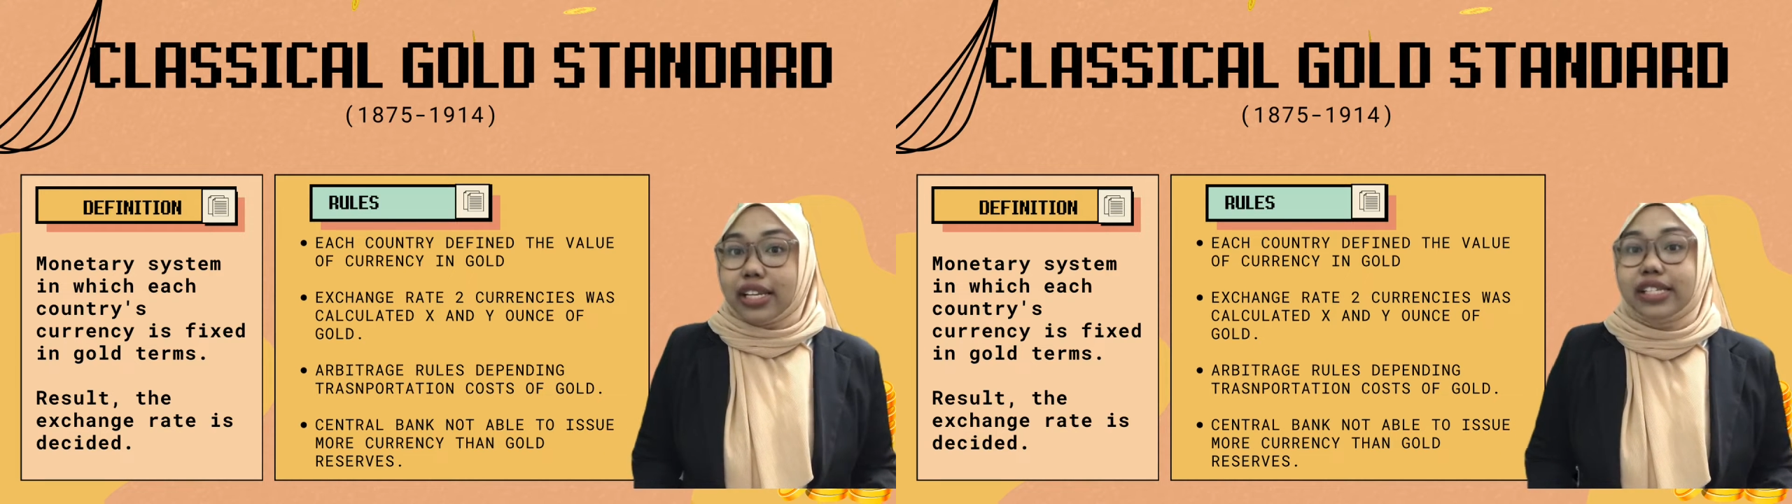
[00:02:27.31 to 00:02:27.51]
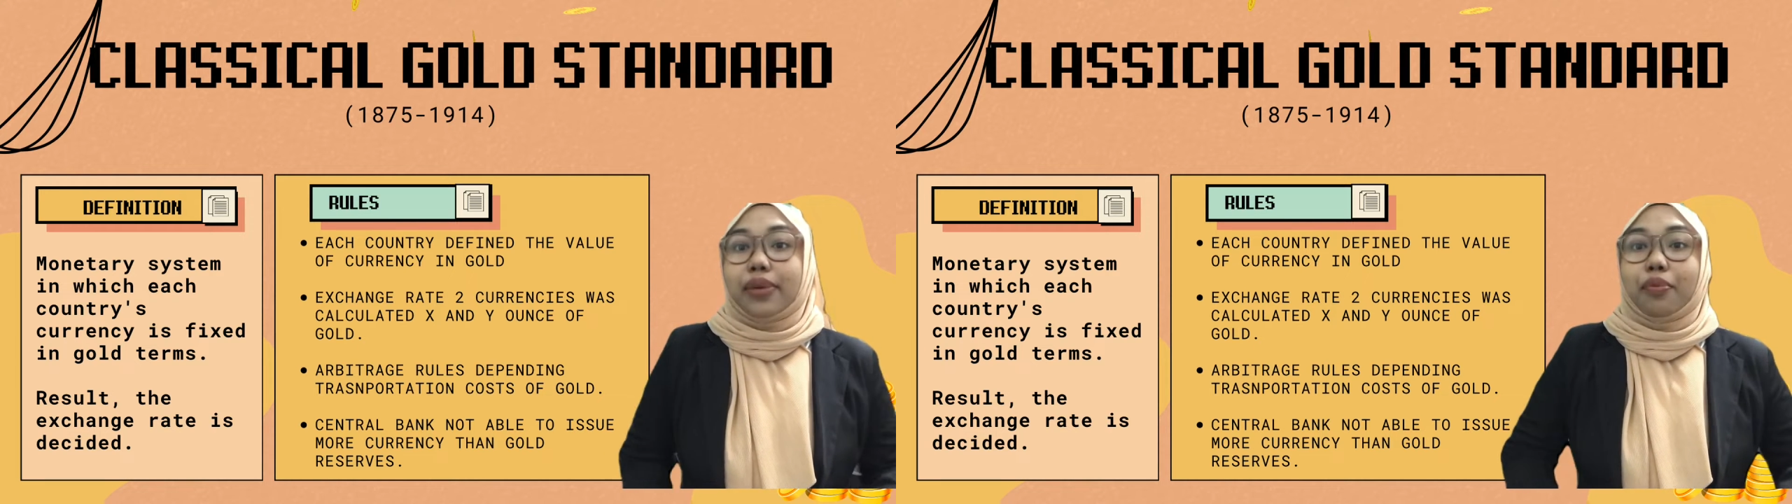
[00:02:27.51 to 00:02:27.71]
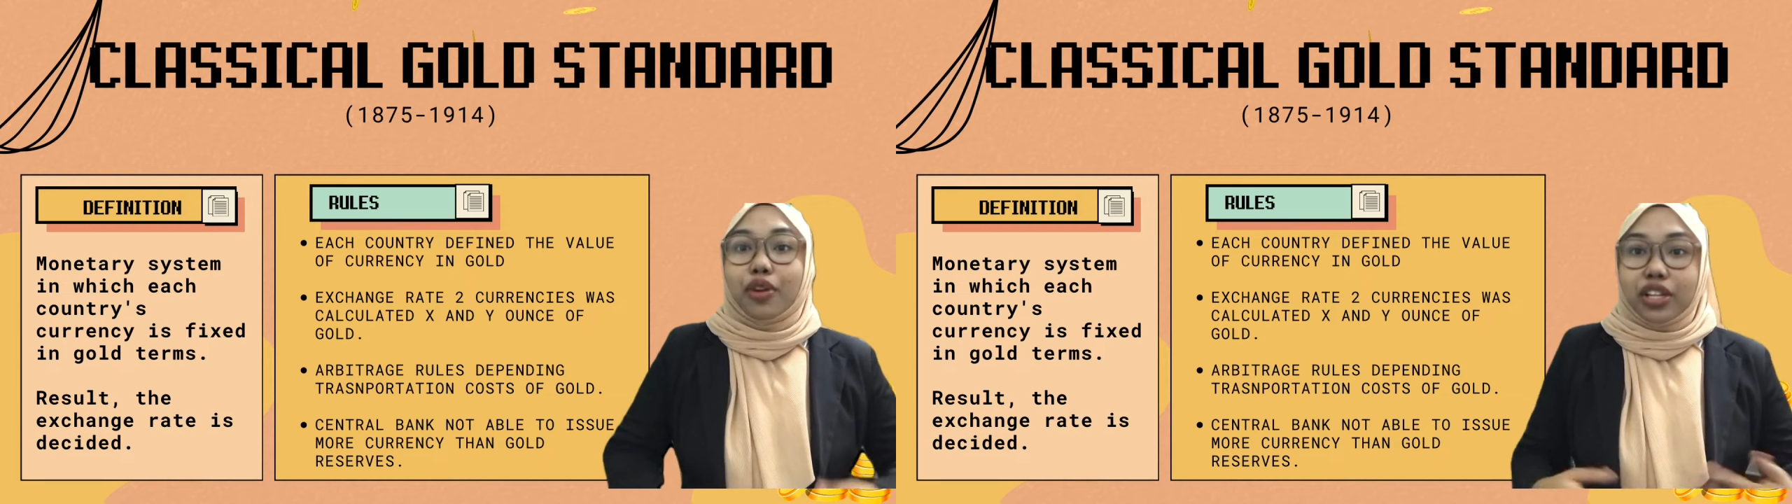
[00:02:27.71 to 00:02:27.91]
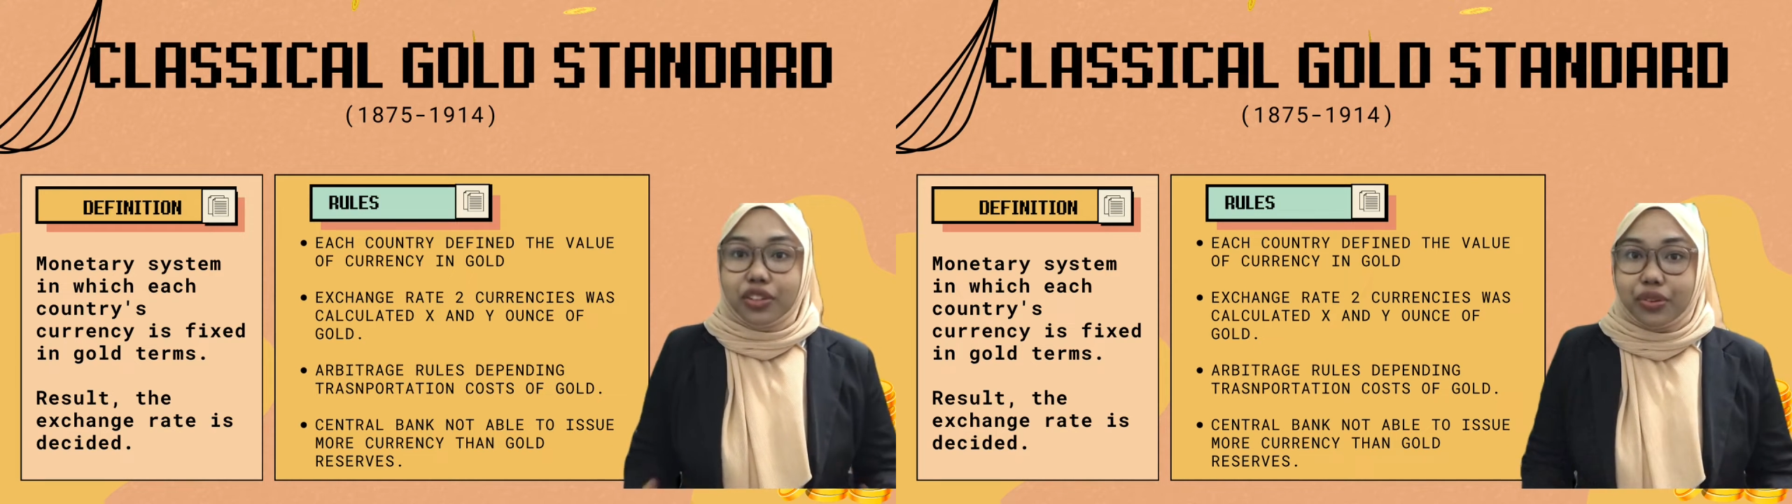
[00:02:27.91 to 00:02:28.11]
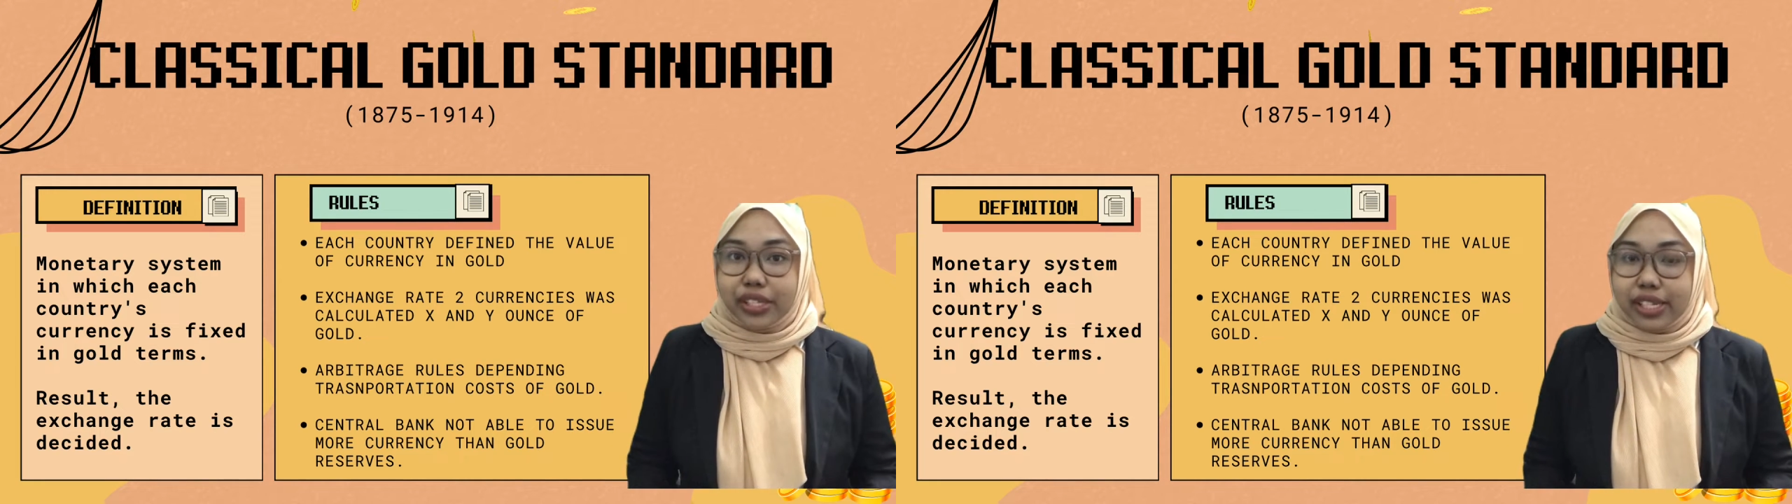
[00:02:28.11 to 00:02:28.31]
is a
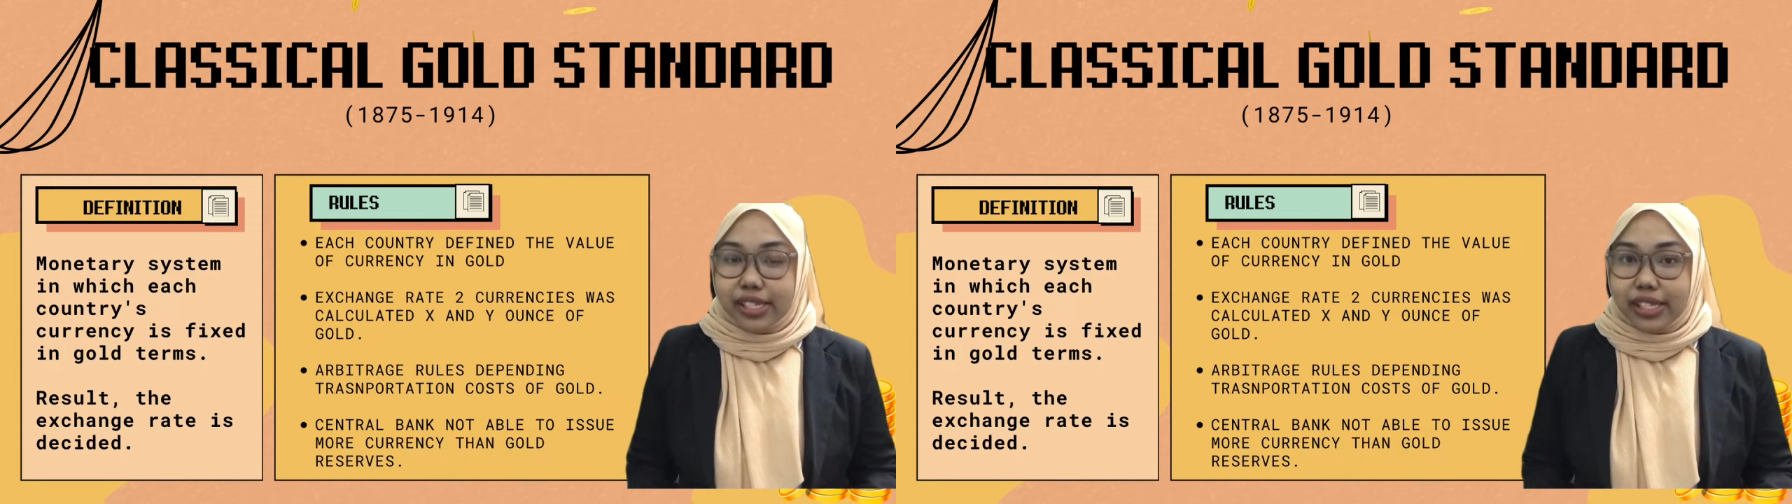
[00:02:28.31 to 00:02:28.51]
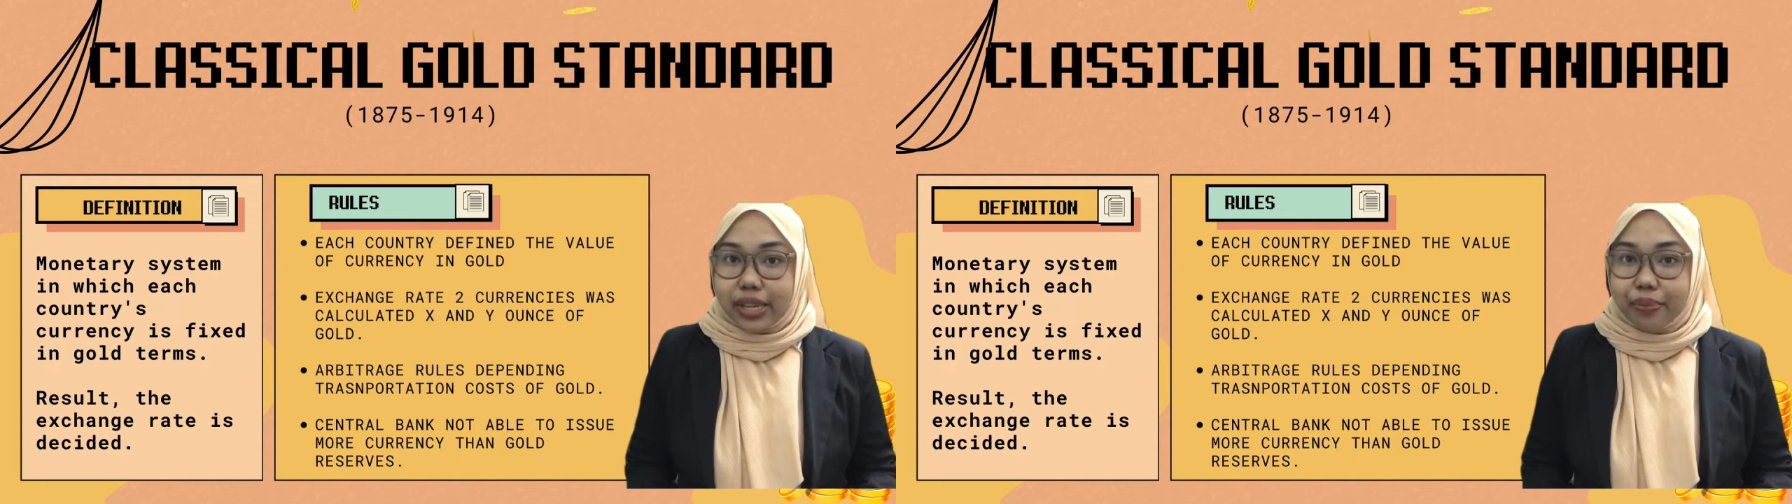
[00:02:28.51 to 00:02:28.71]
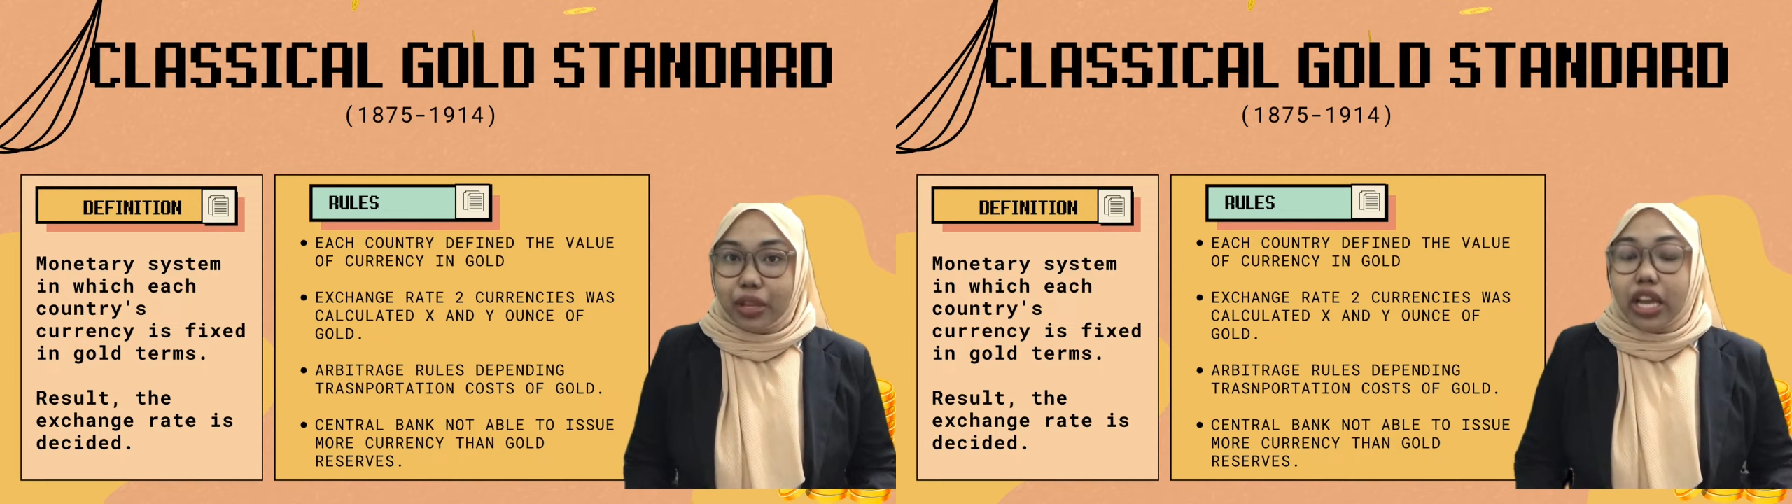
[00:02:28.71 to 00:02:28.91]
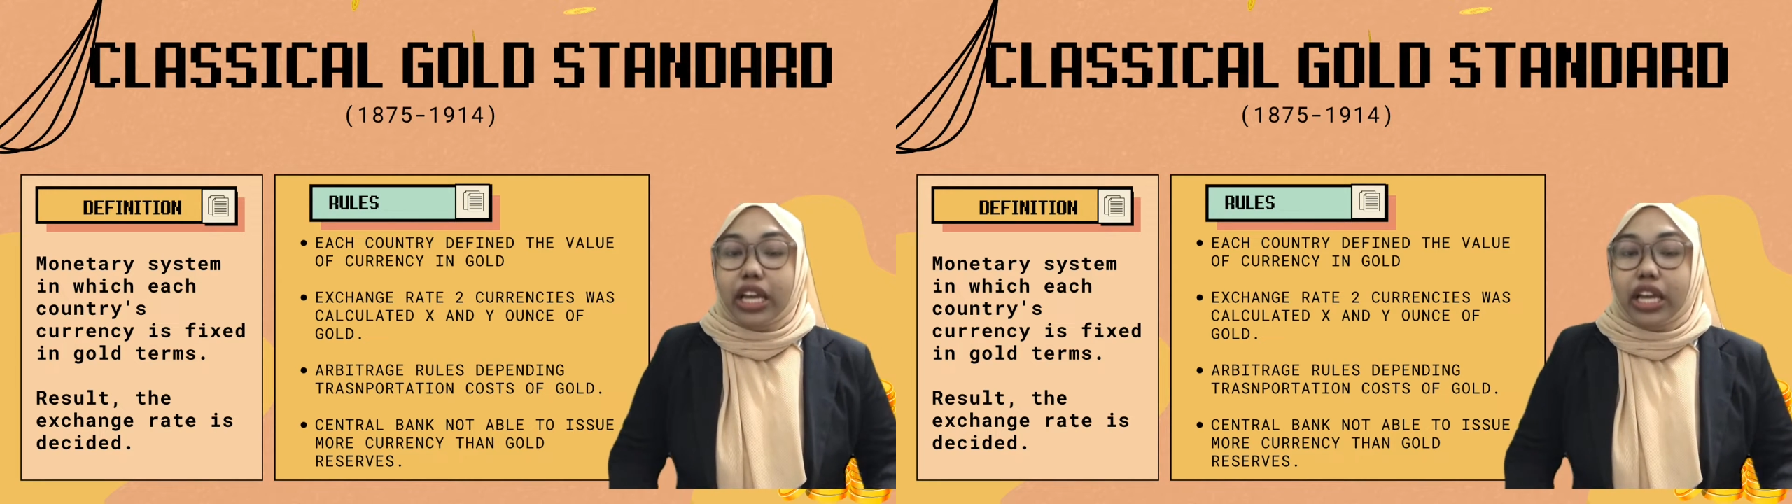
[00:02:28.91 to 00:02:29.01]
monetary system